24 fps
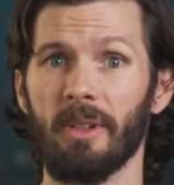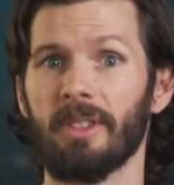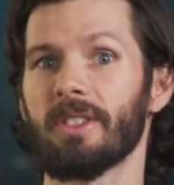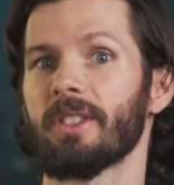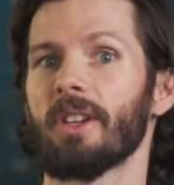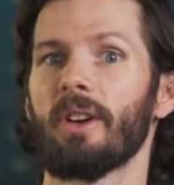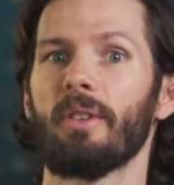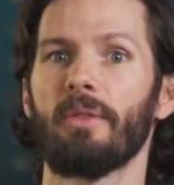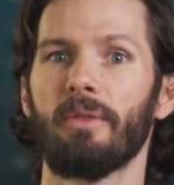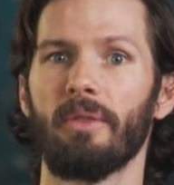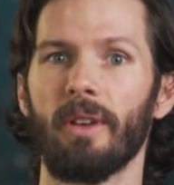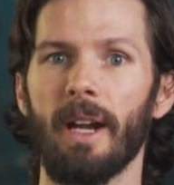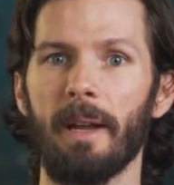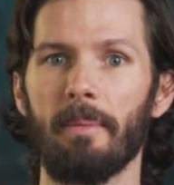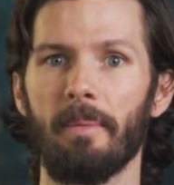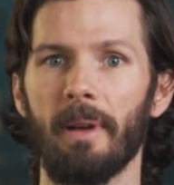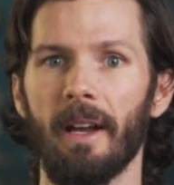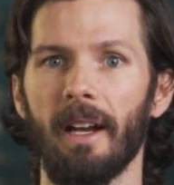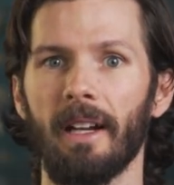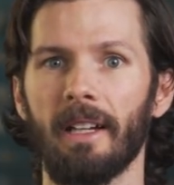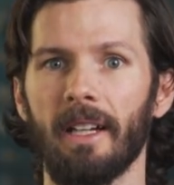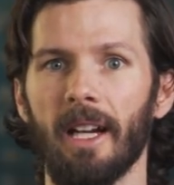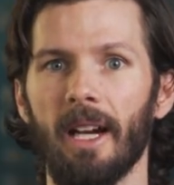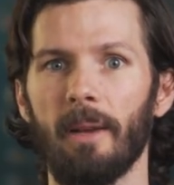itself right
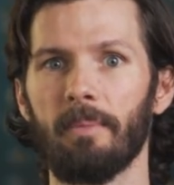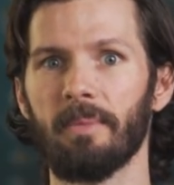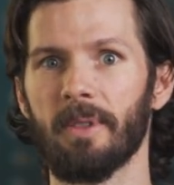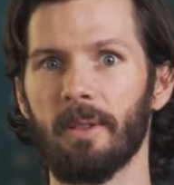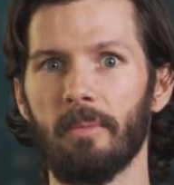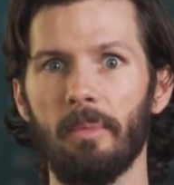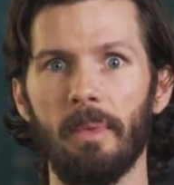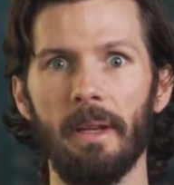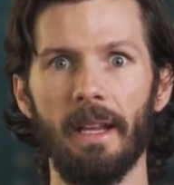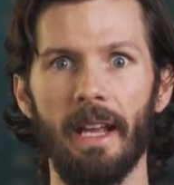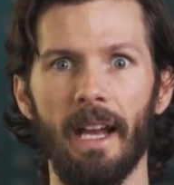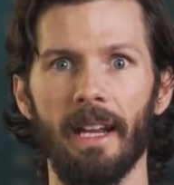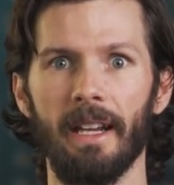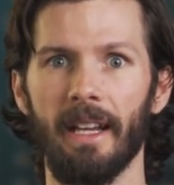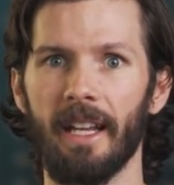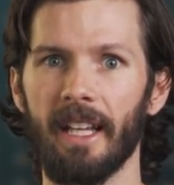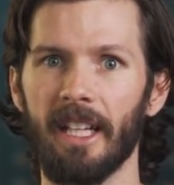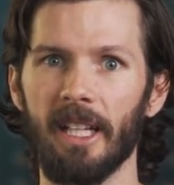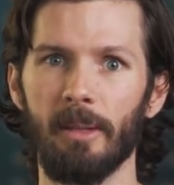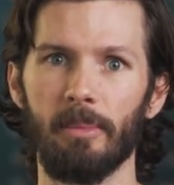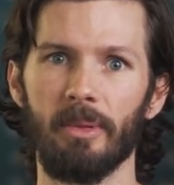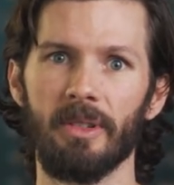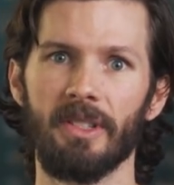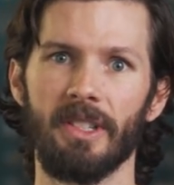back up to be at
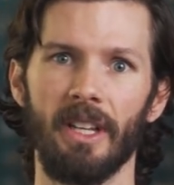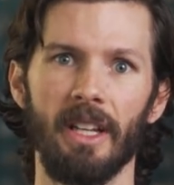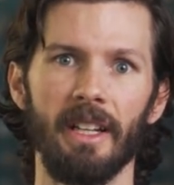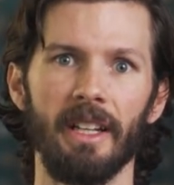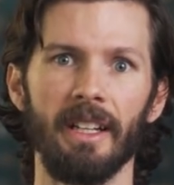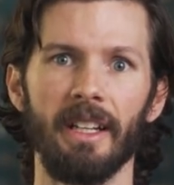80%